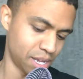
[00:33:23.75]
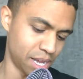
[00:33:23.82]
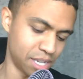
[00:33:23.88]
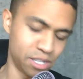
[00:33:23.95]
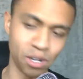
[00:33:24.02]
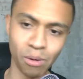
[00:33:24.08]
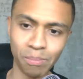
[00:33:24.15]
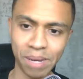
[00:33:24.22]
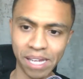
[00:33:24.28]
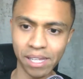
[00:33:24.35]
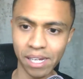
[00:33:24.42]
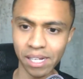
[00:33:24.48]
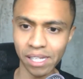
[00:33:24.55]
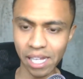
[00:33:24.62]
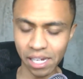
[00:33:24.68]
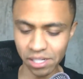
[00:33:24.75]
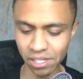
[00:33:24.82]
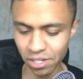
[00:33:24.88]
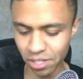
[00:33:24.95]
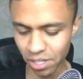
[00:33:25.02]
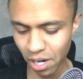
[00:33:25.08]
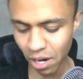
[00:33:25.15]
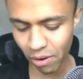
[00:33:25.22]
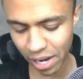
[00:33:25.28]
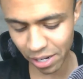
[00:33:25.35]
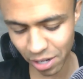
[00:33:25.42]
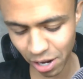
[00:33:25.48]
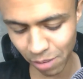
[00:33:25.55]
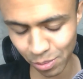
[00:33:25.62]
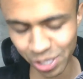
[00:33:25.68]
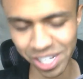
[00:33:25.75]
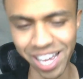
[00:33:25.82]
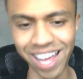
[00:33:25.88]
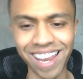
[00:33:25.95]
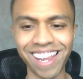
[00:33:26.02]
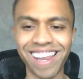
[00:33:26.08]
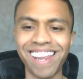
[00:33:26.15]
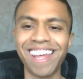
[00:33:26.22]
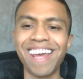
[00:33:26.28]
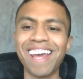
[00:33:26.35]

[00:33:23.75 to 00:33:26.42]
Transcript: I don't pay the collectors. All right. No, I'm just kidding.